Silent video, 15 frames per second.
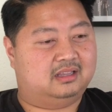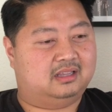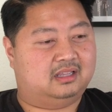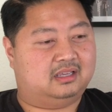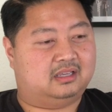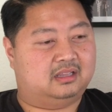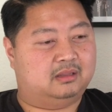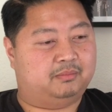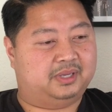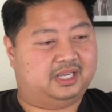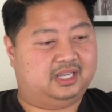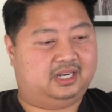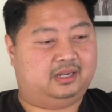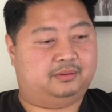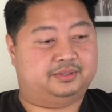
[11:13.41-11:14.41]
like in the
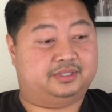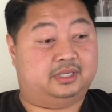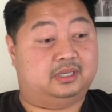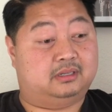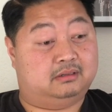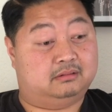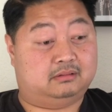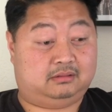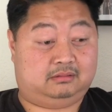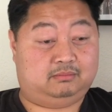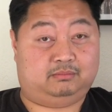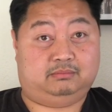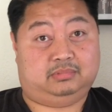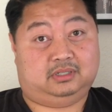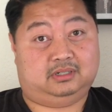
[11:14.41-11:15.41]
beginning, I was like, oh, you
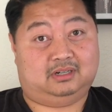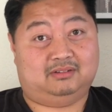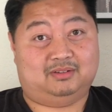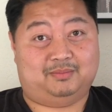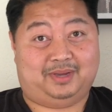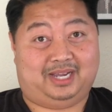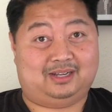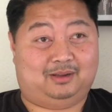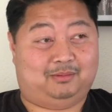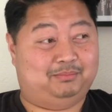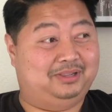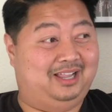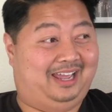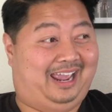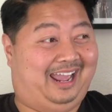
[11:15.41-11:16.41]
better have a backup
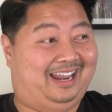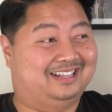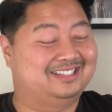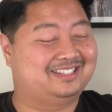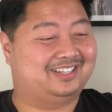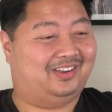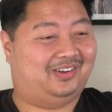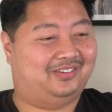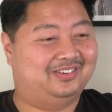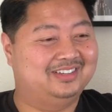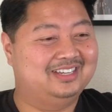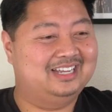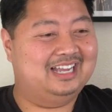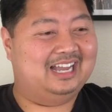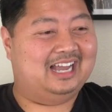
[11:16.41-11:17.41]
plan. so
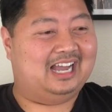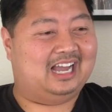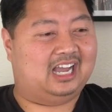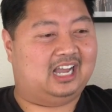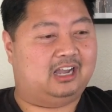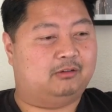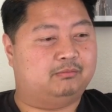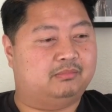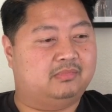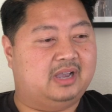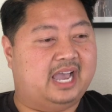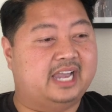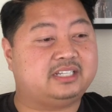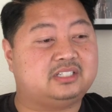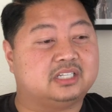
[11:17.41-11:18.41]
um,
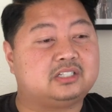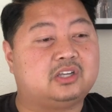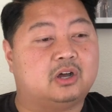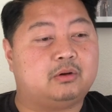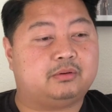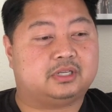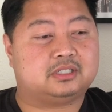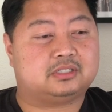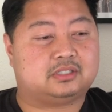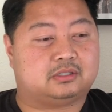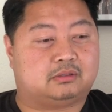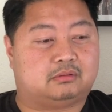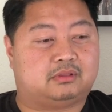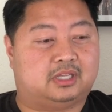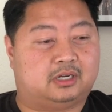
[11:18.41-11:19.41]
I did go
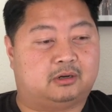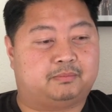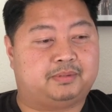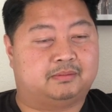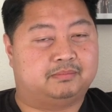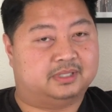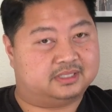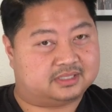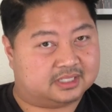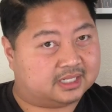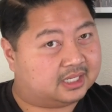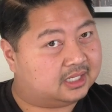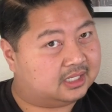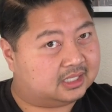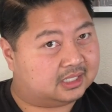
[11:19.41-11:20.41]
into theater
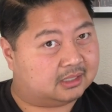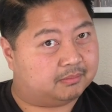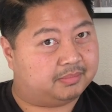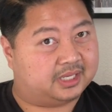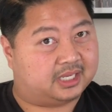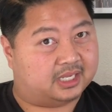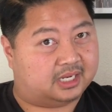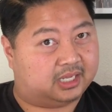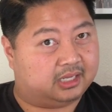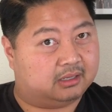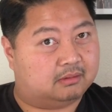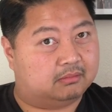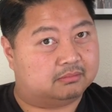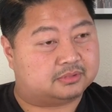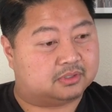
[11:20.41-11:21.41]
publicity in the
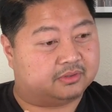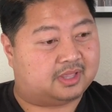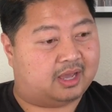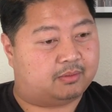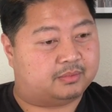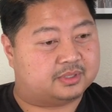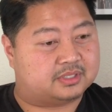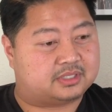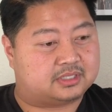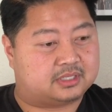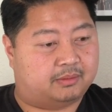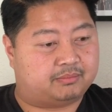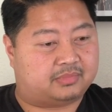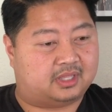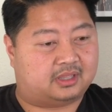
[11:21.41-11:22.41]
beginning. So that was
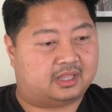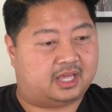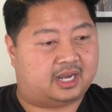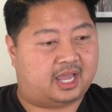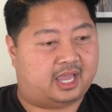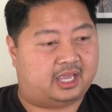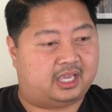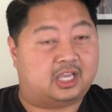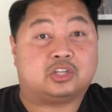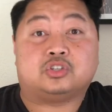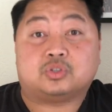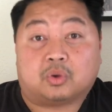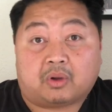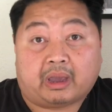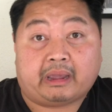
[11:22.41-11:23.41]
something that I
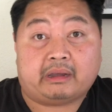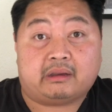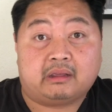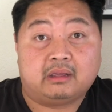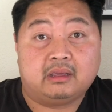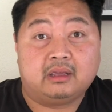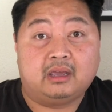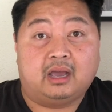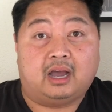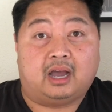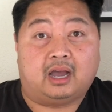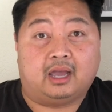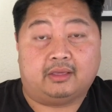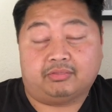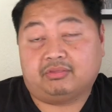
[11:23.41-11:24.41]
enjoyed
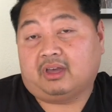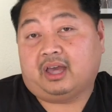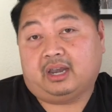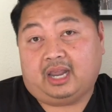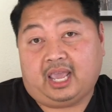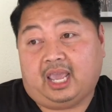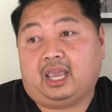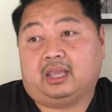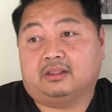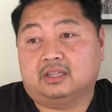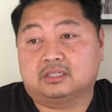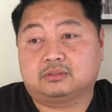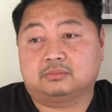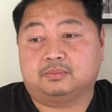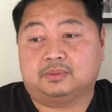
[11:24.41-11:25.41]
uh, and thought, hey,
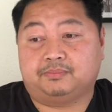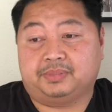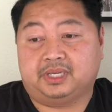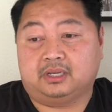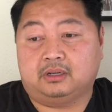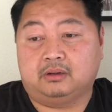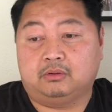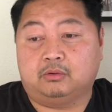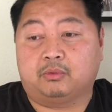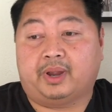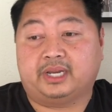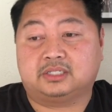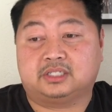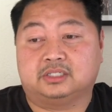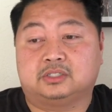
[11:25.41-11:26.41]
this would be
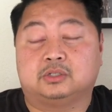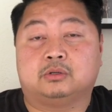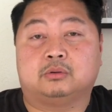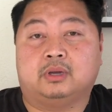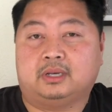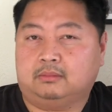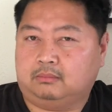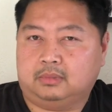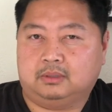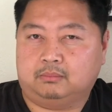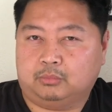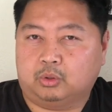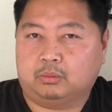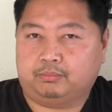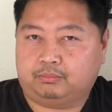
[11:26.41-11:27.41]
great to do and, and,
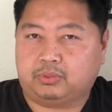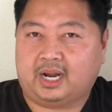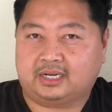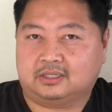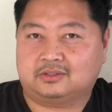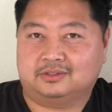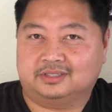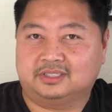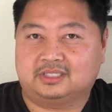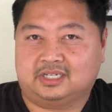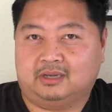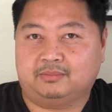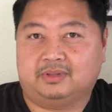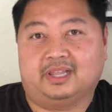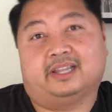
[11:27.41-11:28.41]
more practical and
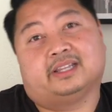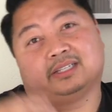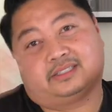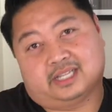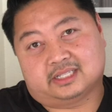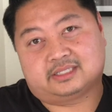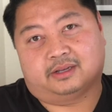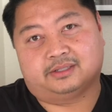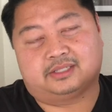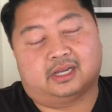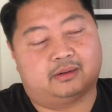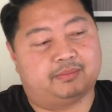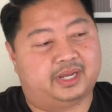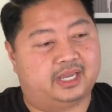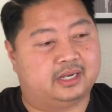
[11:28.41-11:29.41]
stable. At least that's how I saw it
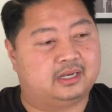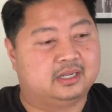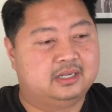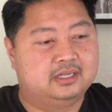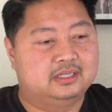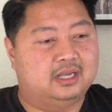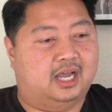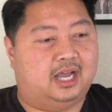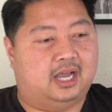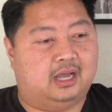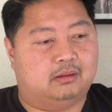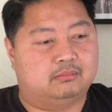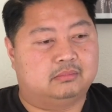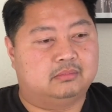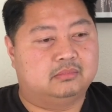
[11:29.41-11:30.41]
in my head.
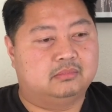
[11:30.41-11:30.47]
Um,